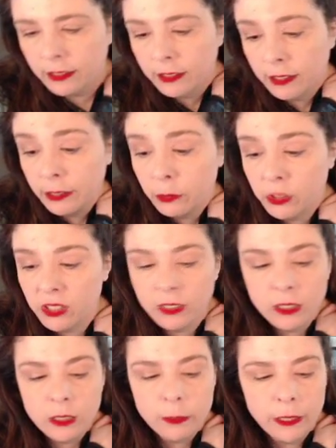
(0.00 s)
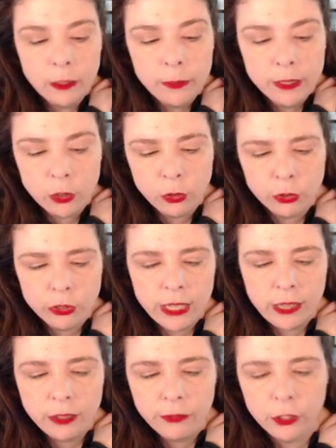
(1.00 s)
the site was an experimental or
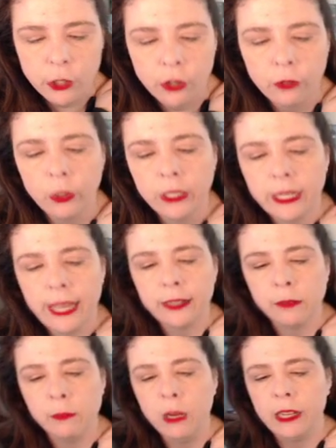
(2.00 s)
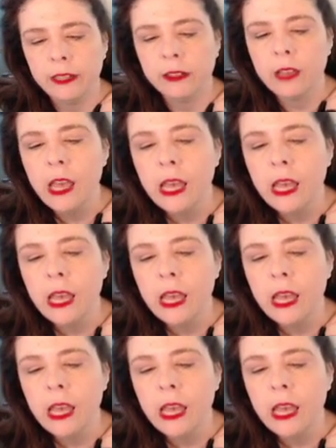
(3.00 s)
test version of what he had in mind,